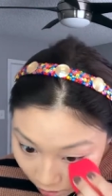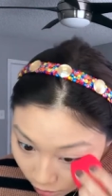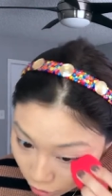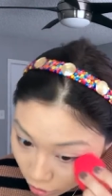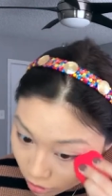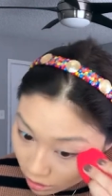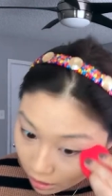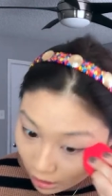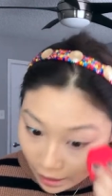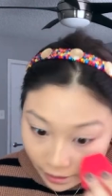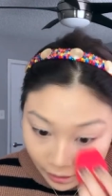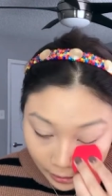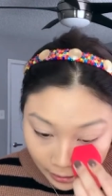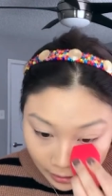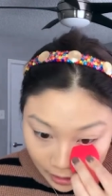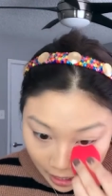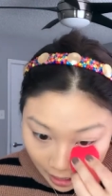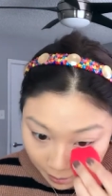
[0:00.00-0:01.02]
Just
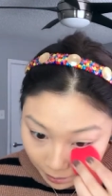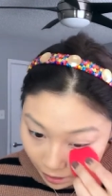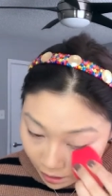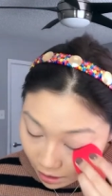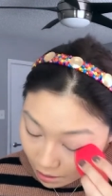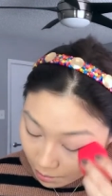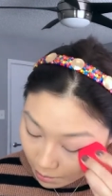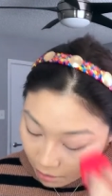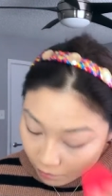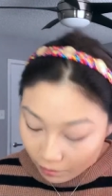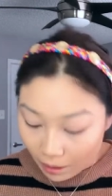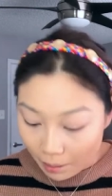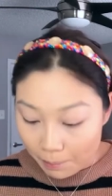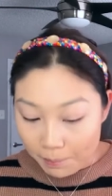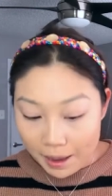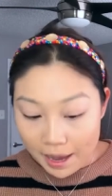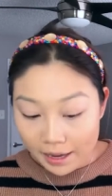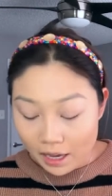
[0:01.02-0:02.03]
lightly tapping it And I'm not really
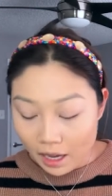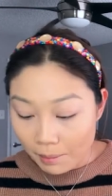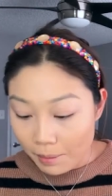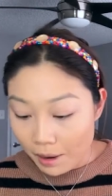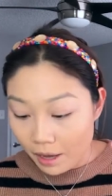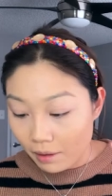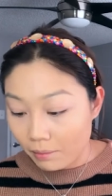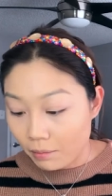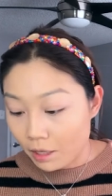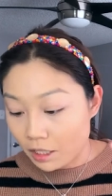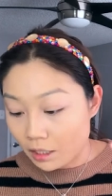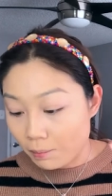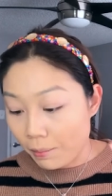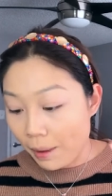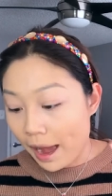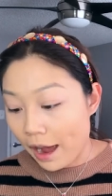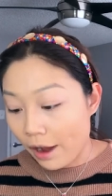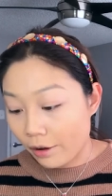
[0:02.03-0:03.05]
baking, but this
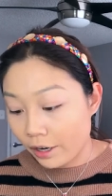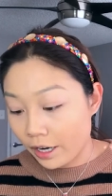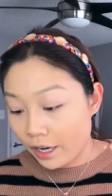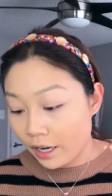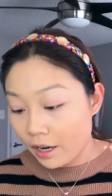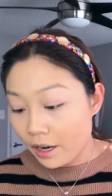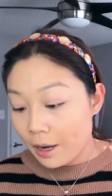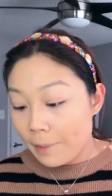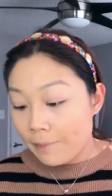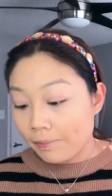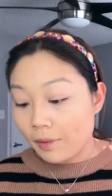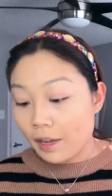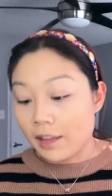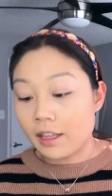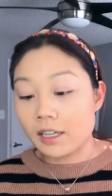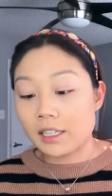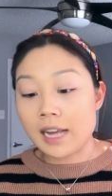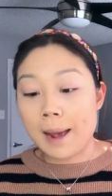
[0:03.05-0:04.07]
powder
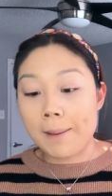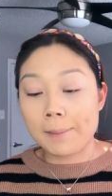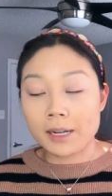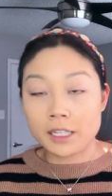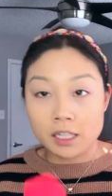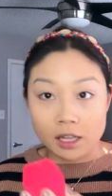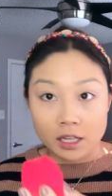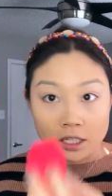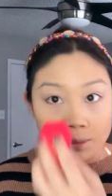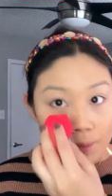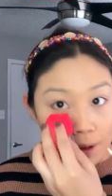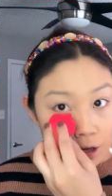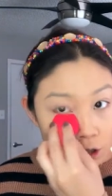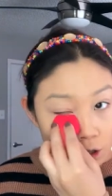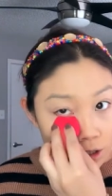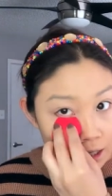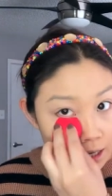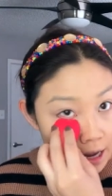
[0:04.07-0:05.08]
and the dampness of the
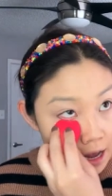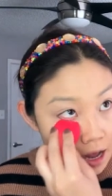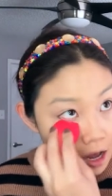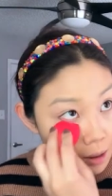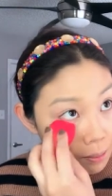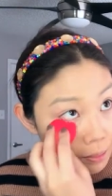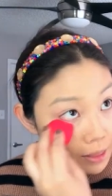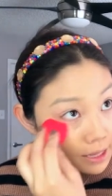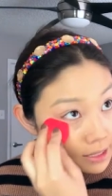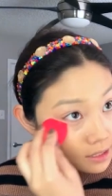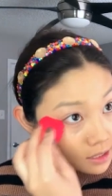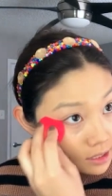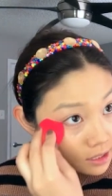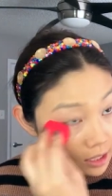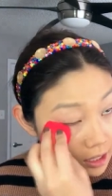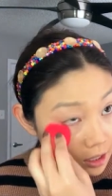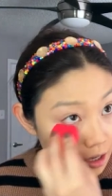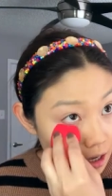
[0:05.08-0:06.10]
sponge is gonna help that
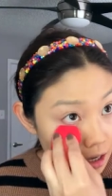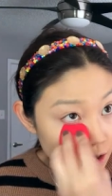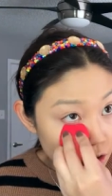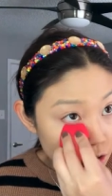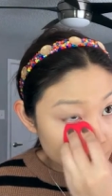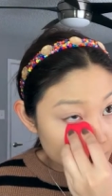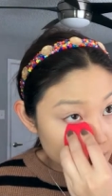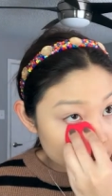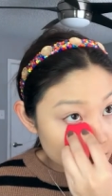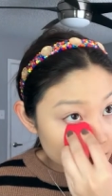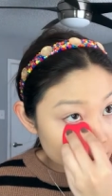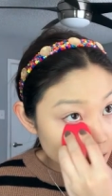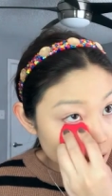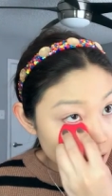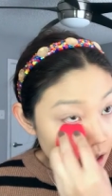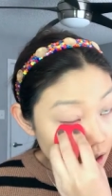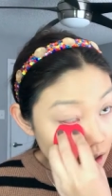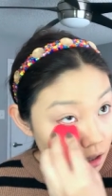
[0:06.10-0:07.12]
sink into my
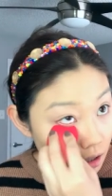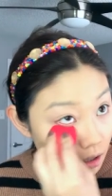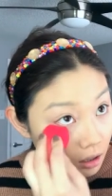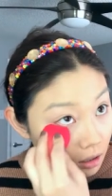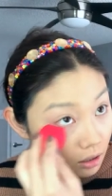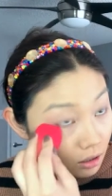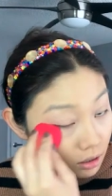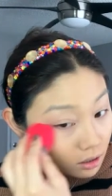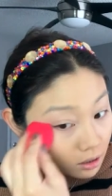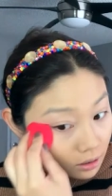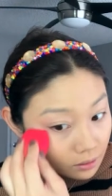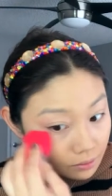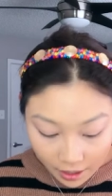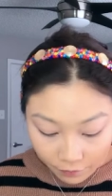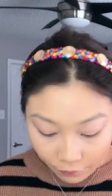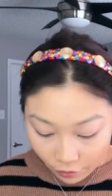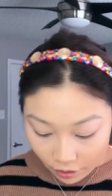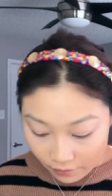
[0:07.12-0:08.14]
skin.
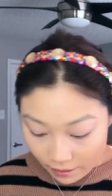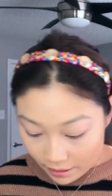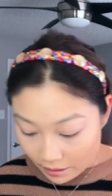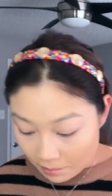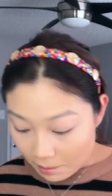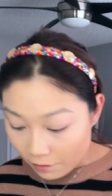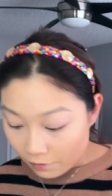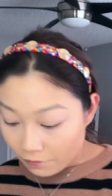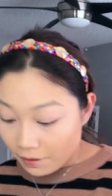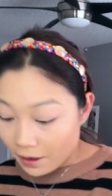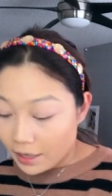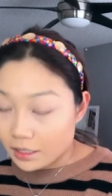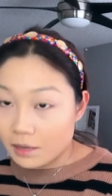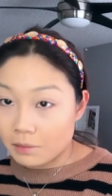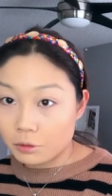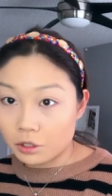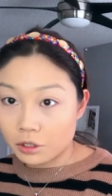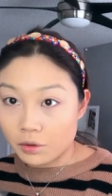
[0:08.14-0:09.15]
And for the rest of my face,
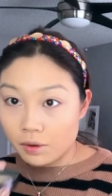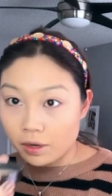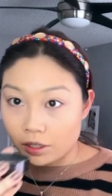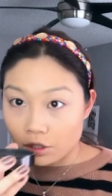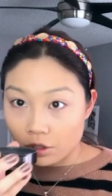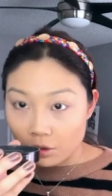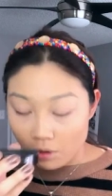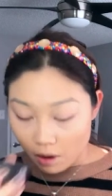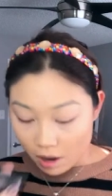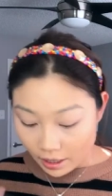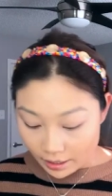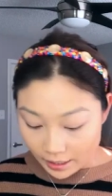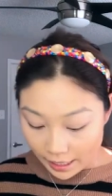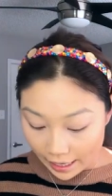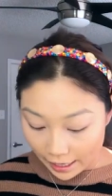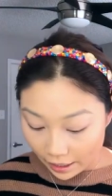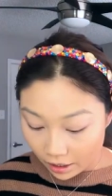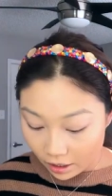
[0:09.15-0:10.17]
I'm just going to
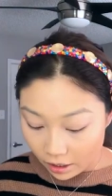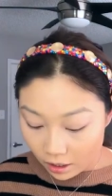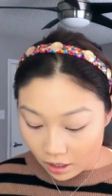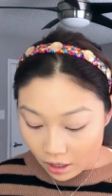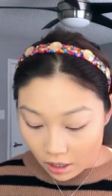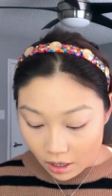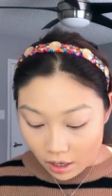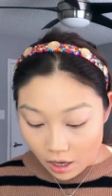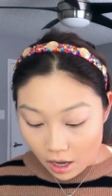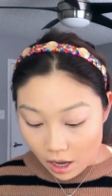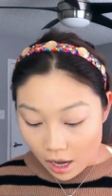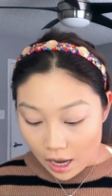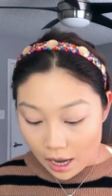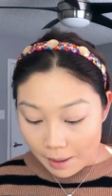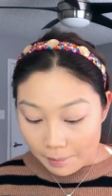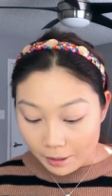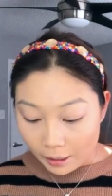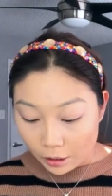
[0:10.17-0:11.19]
take
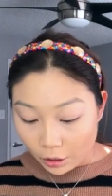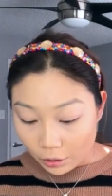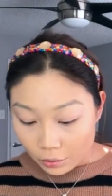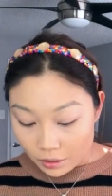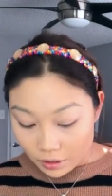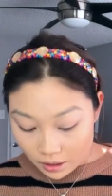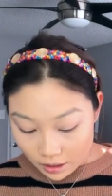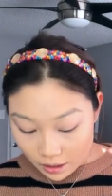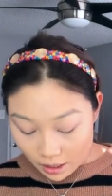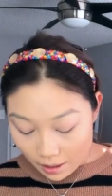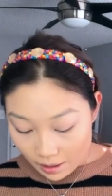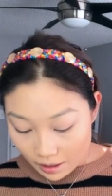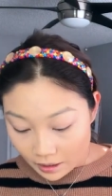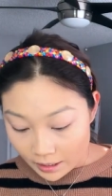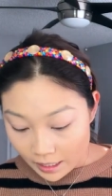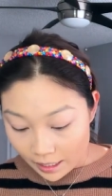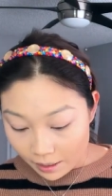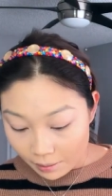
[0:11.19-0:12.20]
um, a loose
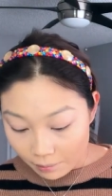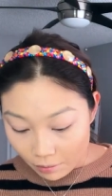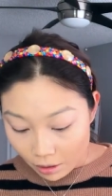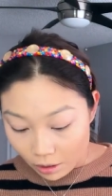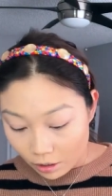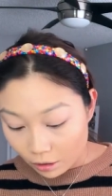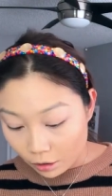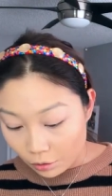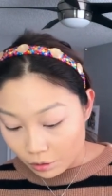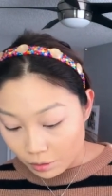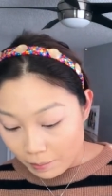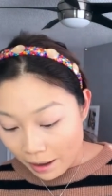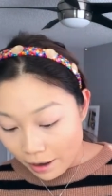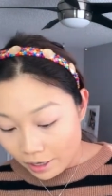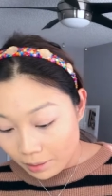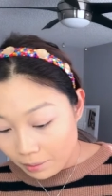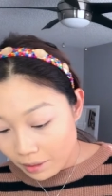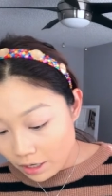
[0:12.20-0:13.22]
setting or a loose
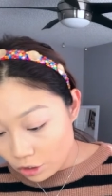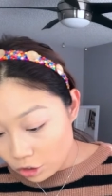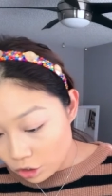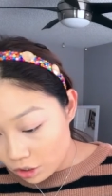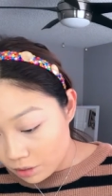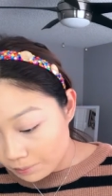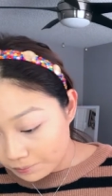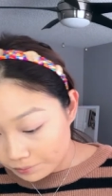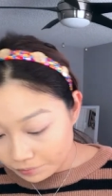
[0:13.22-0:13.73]
powder brush.